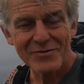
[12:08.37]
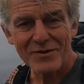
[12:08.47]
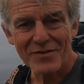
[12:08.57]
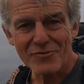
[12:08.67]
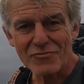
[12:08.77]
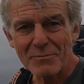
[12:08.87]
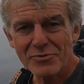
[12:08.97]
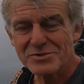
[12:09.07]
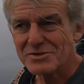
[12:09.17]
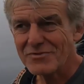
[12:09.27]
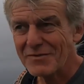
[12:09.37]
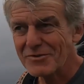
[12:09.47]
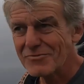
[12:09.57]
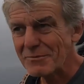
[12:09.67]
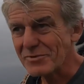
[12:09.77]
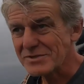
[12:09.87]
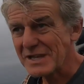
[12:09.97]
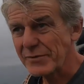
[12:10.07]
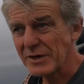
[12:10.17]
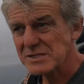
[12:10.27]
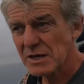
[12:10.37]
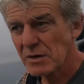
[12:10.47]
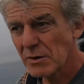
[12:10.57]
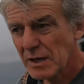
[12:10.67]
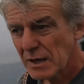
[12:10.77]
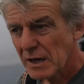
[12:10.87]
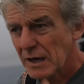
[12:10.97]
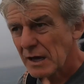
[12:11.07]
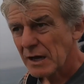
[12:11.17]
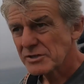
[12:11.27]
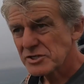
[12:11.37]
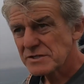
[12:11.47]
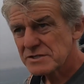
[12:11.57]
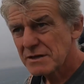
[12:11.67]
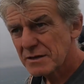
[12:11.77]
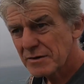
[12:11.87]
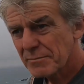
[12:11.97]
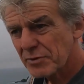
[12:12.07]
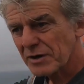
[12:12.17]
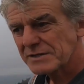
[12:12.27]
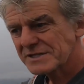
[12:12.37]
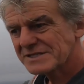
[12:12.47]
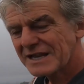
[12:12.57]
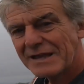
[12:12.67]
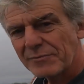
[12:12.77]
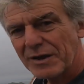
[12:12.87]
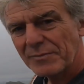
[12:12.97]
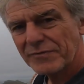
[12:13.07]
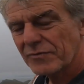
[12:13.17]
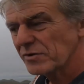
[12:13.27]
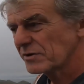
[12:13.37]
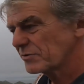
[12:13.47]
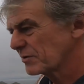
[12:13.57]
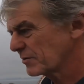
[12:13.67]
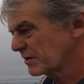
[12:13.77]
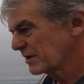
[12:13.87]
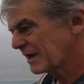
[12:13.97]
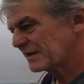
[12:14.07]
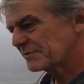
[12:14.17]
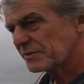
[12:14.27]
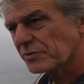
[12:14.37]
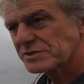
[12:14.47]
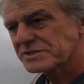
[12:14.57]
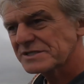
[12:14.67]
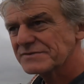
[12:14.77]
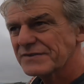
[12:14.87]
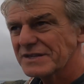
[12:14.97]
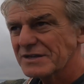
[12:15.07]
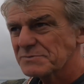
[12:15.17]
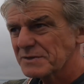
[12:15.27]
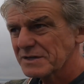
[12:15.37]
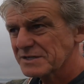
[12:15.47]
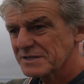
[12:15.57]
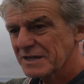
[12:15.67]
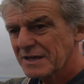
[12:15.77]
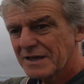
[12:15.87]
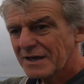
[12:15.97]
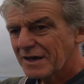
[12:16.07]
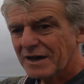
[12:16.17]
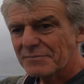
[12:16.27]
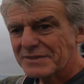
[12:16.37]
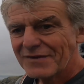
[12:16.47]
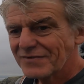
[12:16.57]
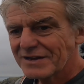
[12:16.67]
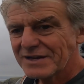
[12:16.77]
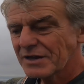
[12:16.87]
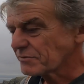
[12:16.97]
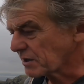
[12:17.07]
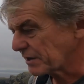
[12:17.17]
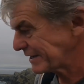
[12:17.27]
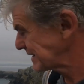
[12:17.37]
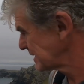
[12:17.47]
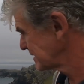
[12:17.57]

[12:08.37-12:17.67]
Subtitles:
We're the Rumpus, around the Rumpus. Anyway, so I should put a disclaimer up before anybody watches these videos, because I'm definitely no guide.